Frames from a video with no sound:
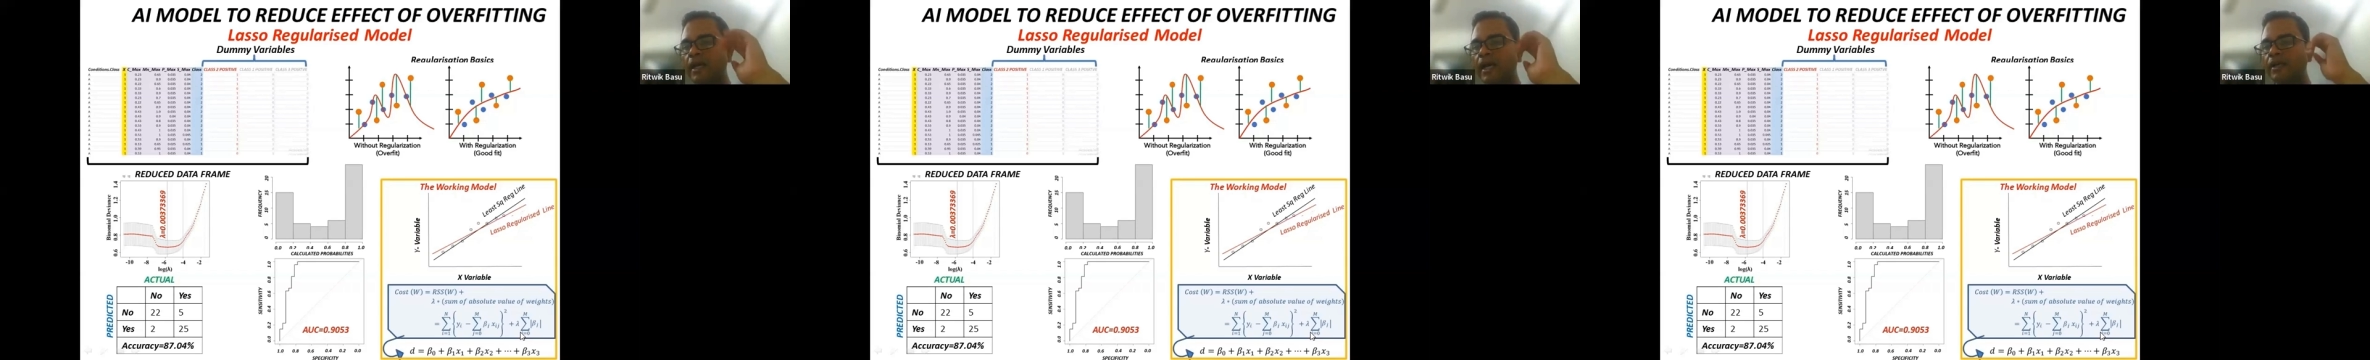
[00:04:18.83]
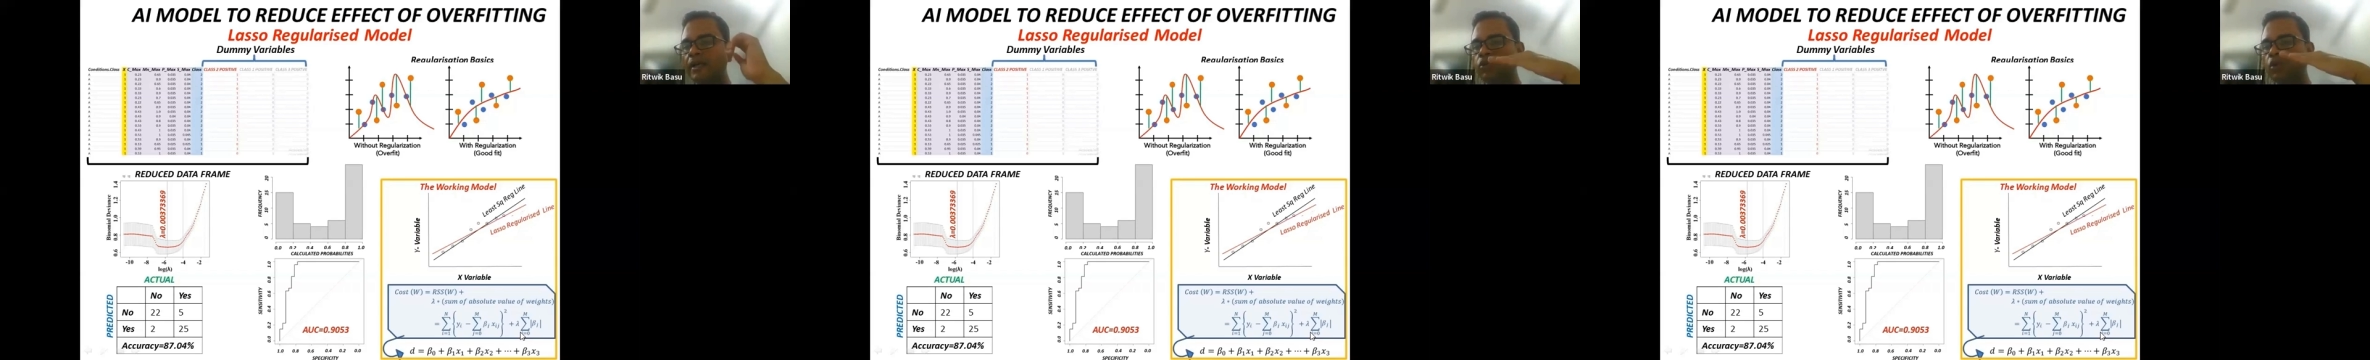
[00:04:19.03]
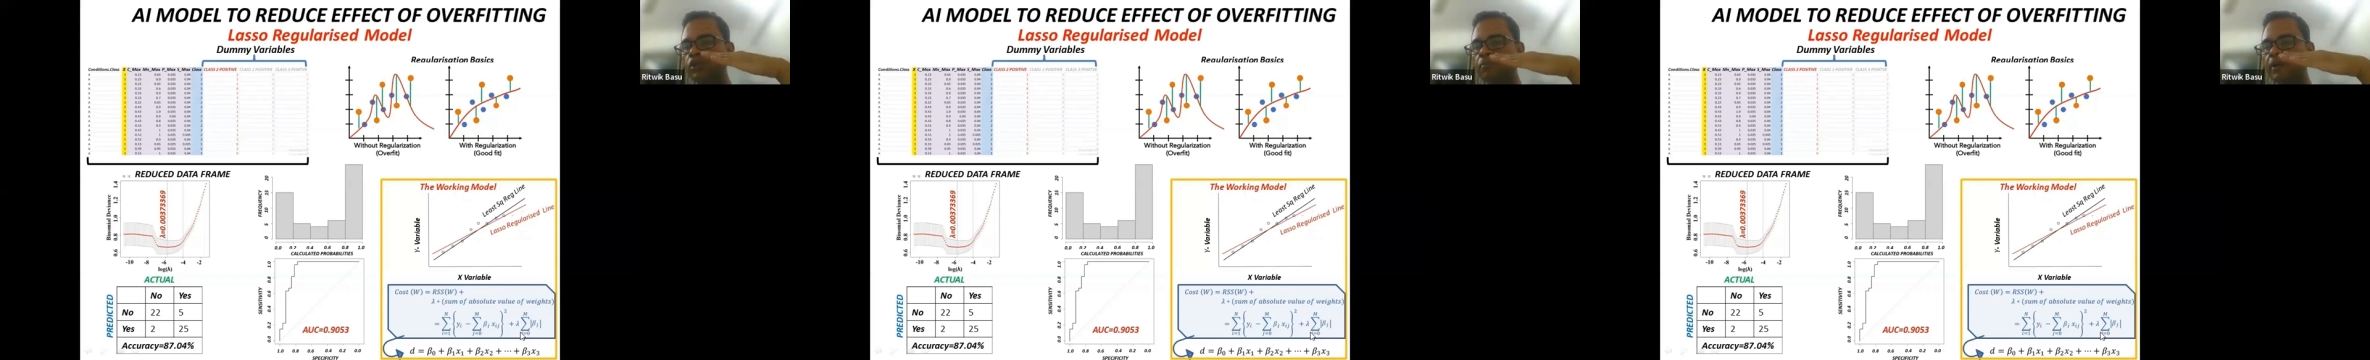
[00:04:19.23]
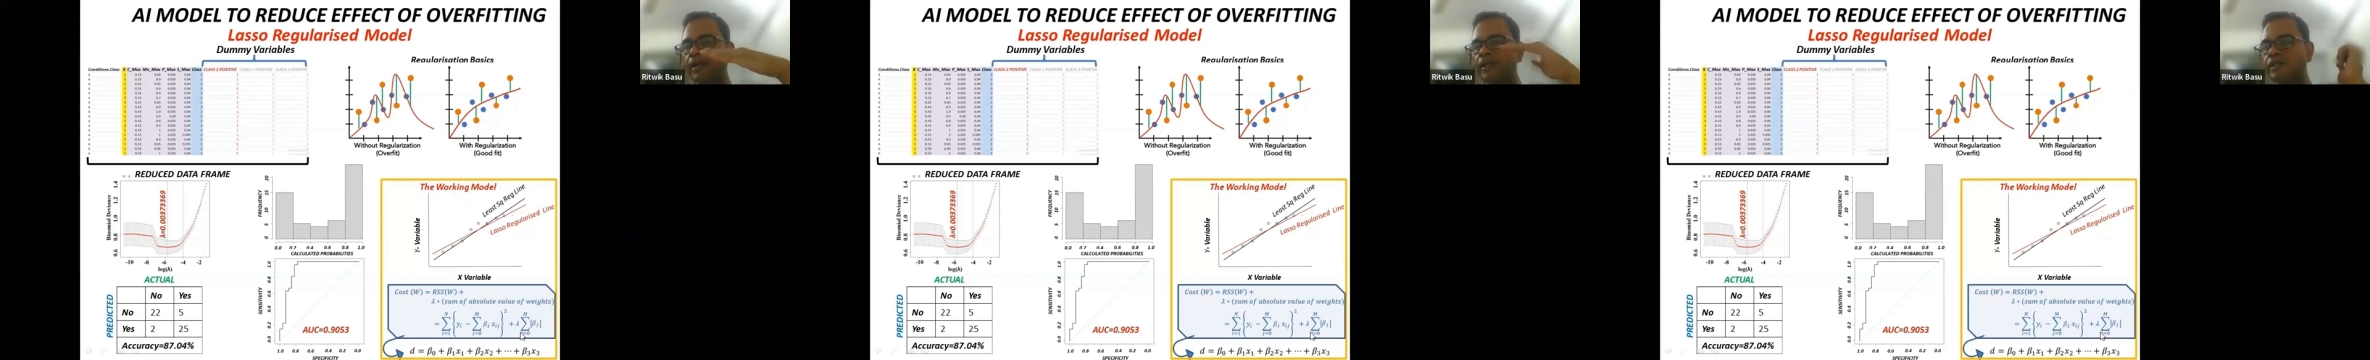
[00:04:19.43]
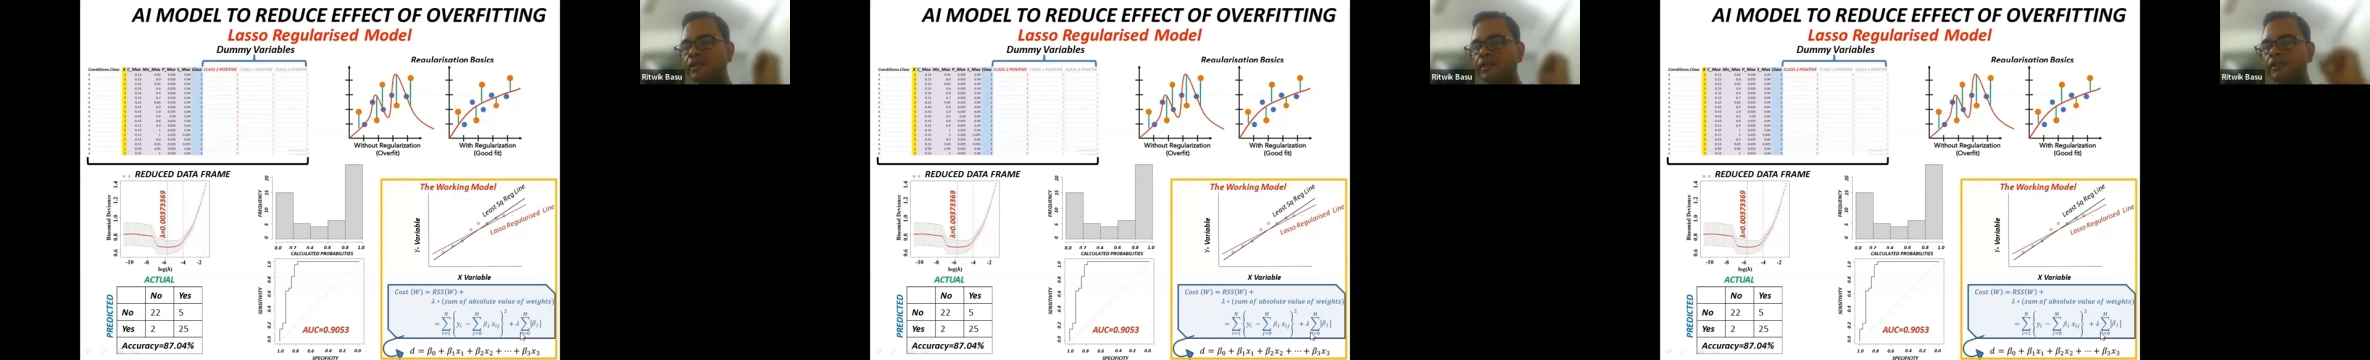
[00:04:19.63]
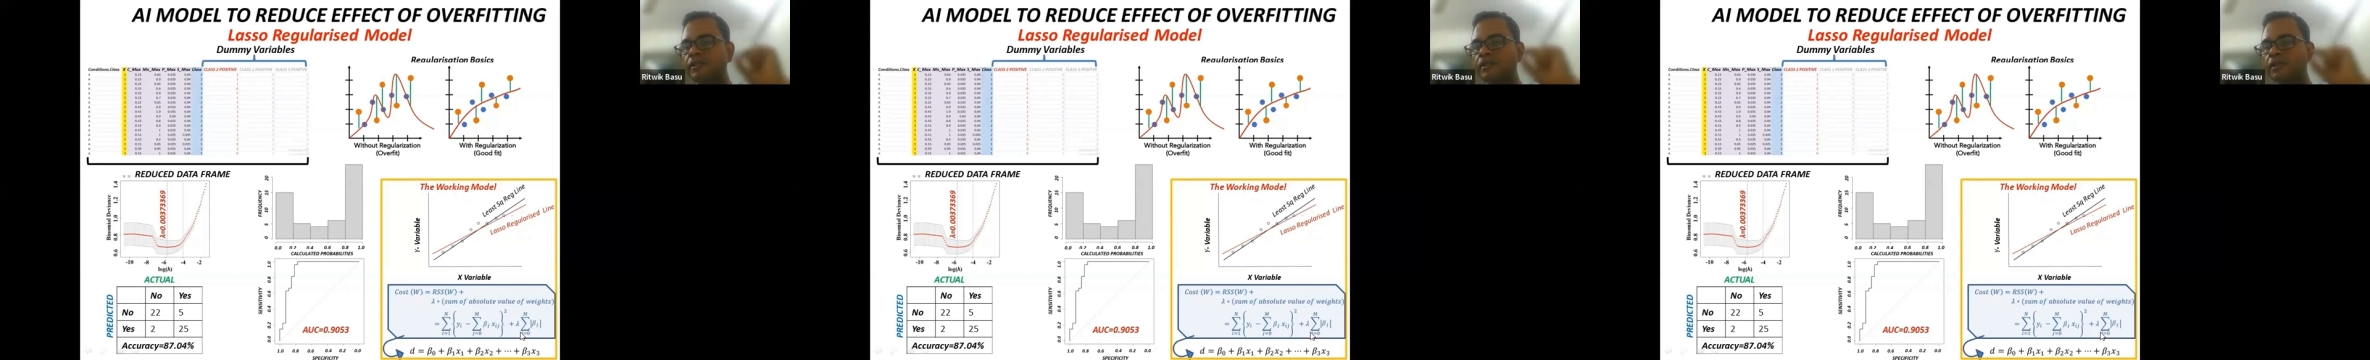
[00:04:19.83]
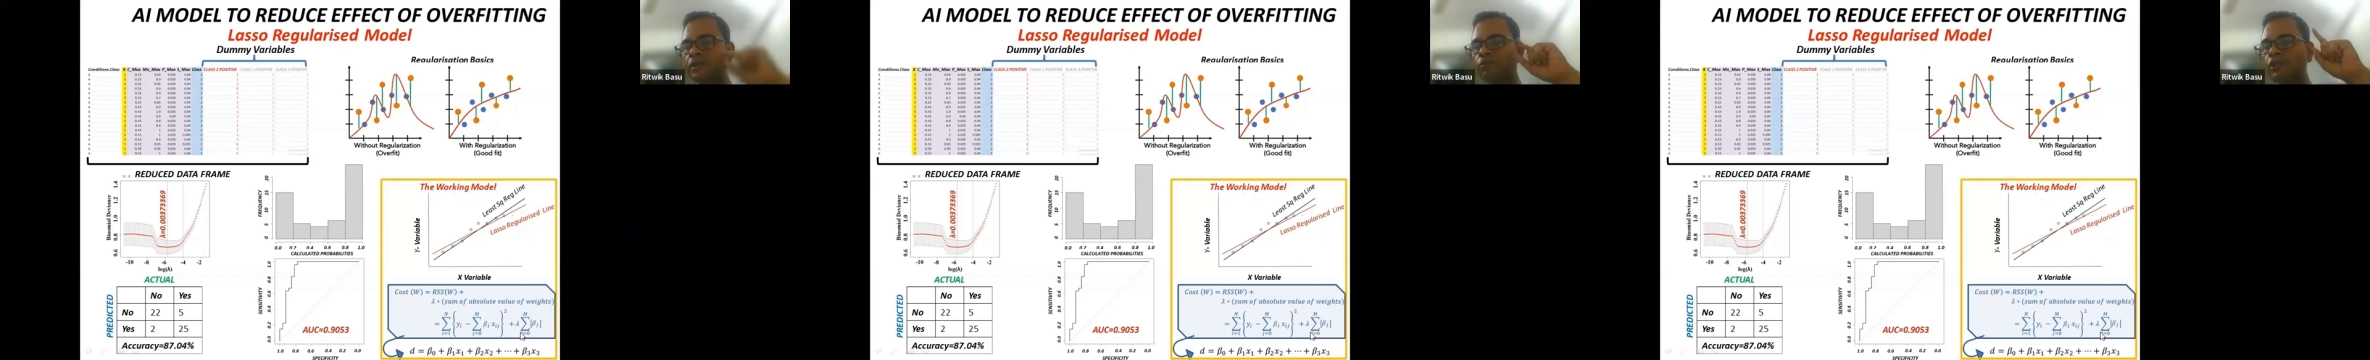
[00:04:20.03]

And those predictors